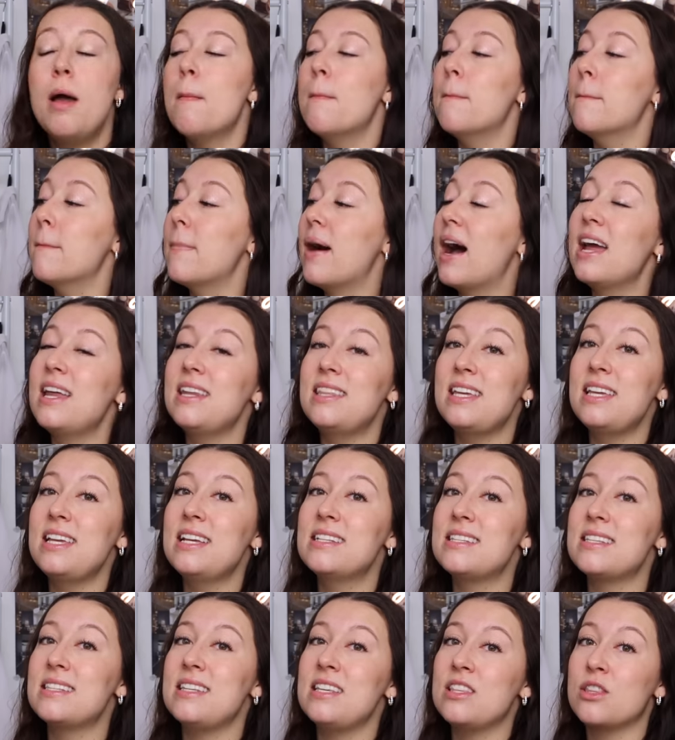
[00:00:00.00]
My thing
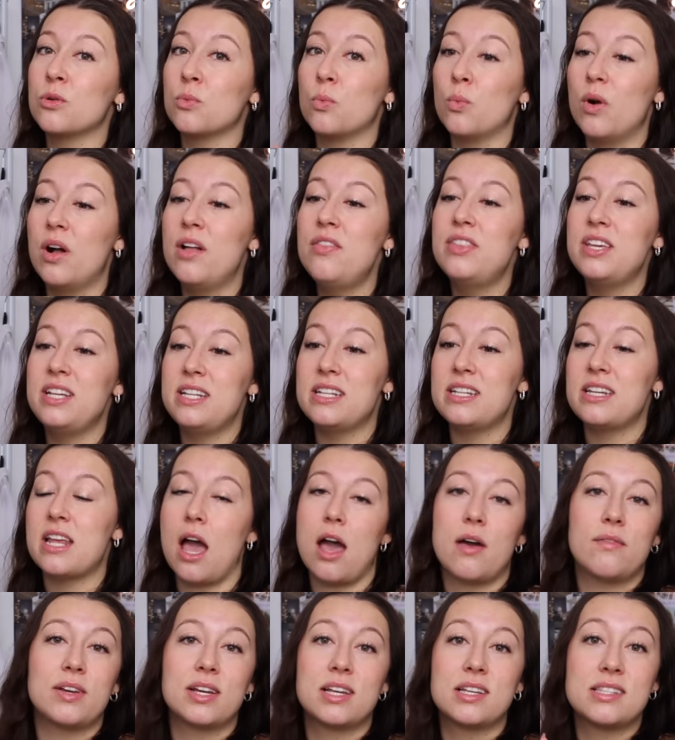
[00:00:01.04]
is either one, they didn't
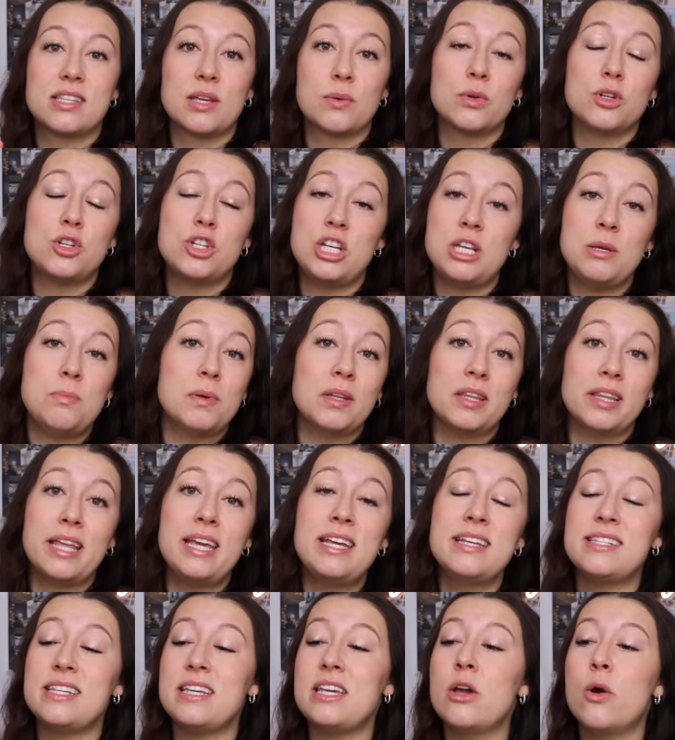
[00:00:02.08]
have it because they were cheap and
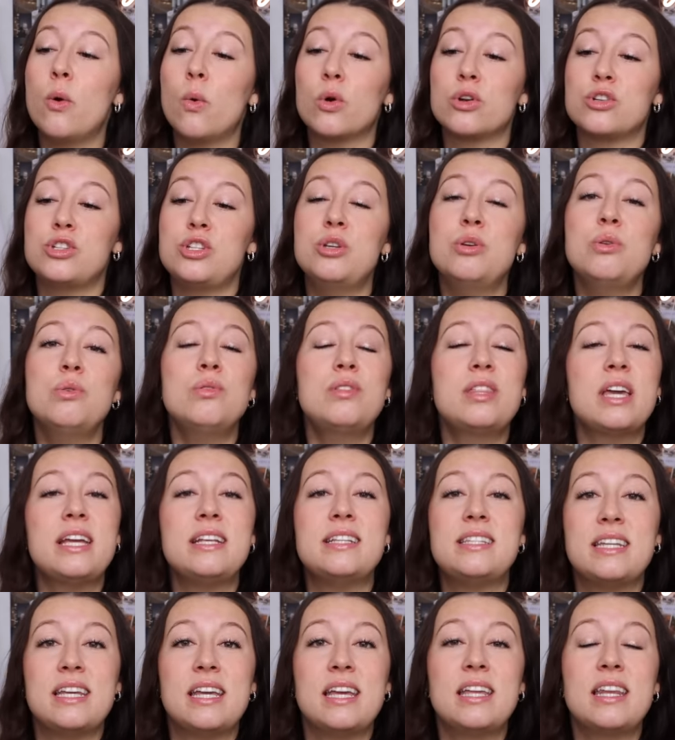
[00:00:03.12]
lazy, or two, they
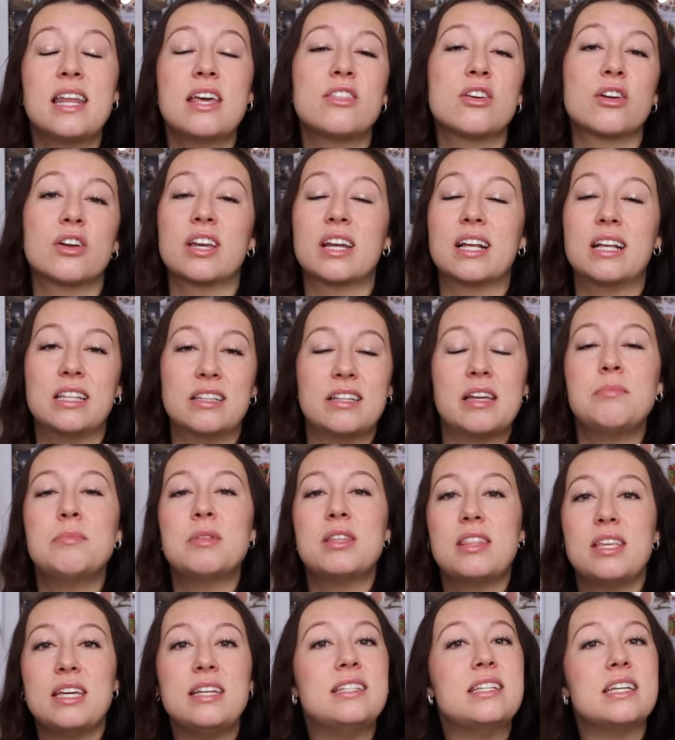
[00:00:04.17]
did and they're going to claim
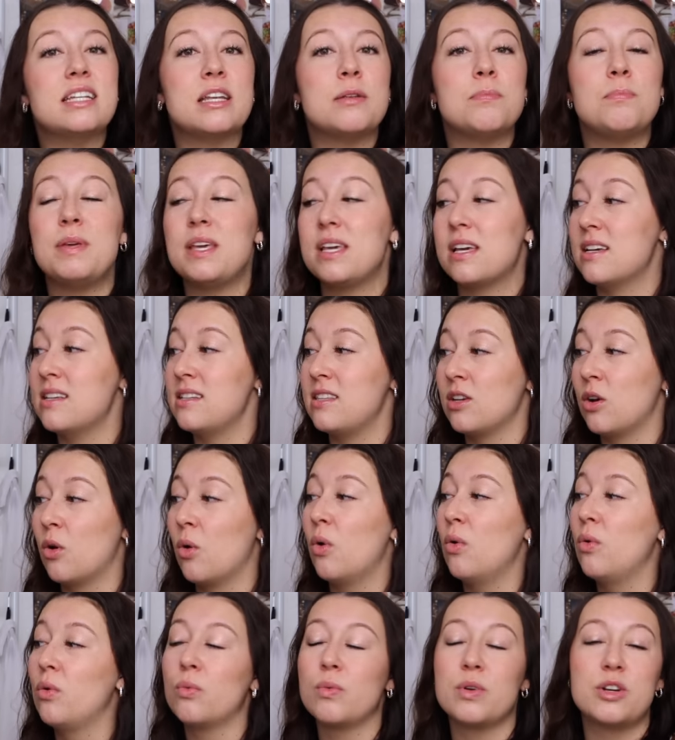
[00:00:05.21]
that they didn't because their
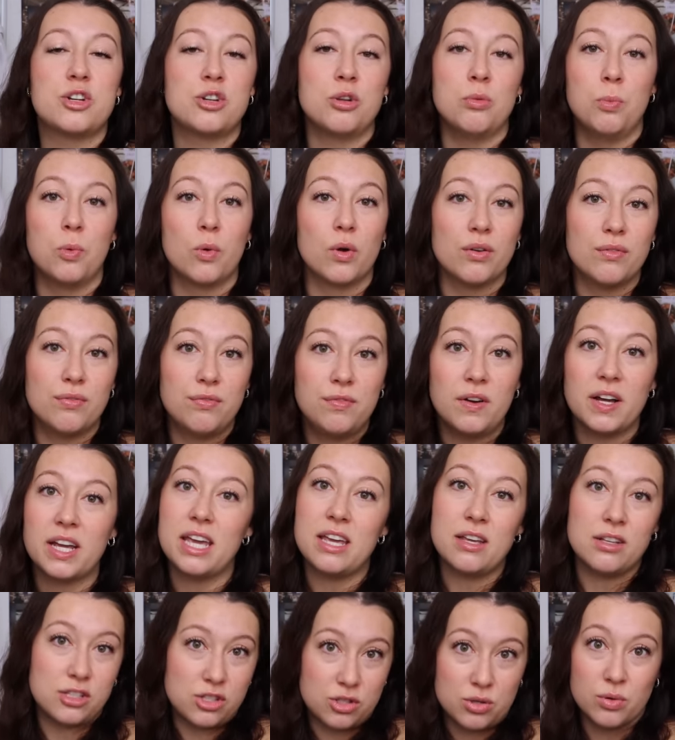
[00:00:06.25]
own original board
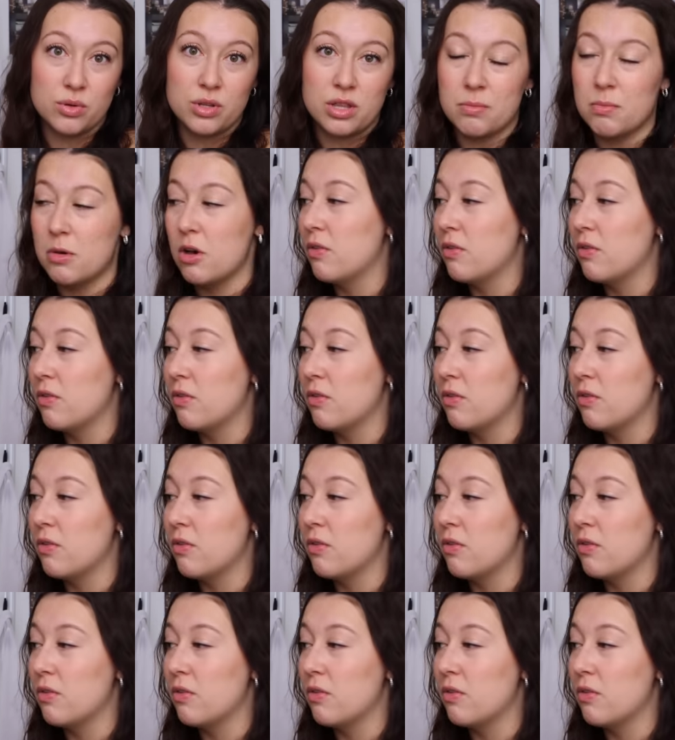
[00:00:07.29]
fucking screwed them